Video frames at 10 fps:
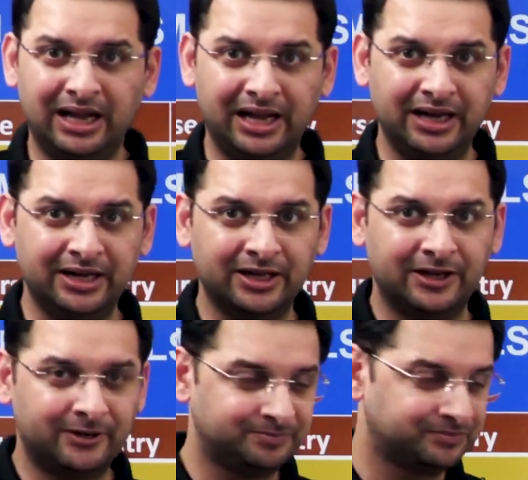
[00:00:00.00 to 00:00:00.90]
and
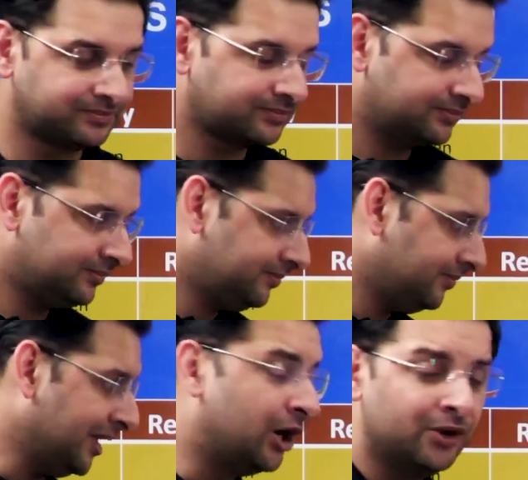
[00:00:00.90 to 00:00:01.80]
out
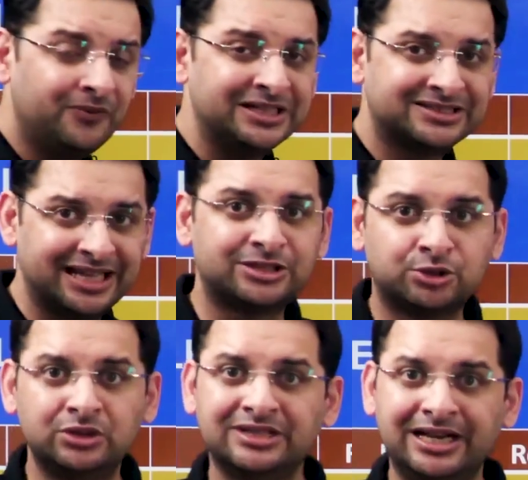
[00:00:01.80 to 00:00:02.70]
of which 6
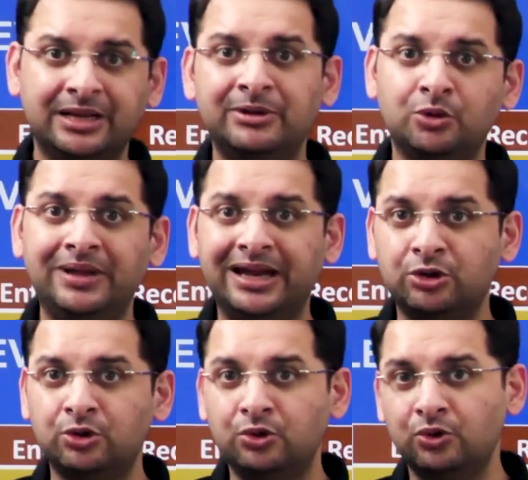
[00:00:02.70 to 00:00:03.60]
students are able to
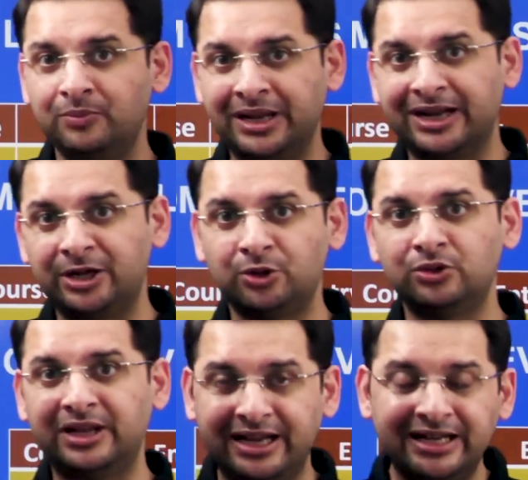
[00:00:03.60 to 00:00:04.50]
make it
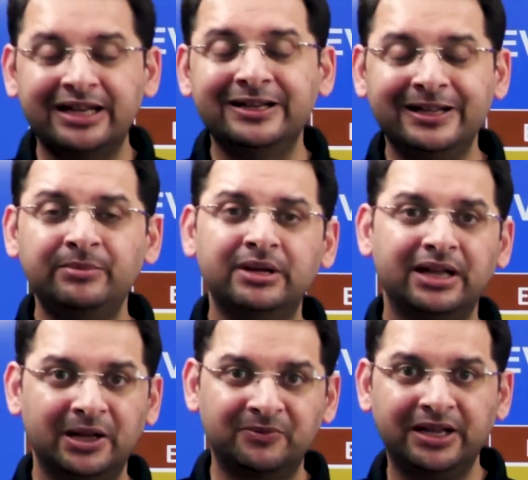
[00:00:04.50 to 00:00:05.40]
to the Indian team
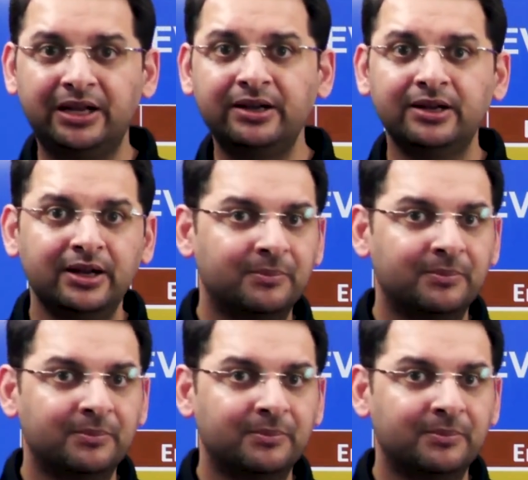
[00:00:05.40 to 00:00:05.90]
every year.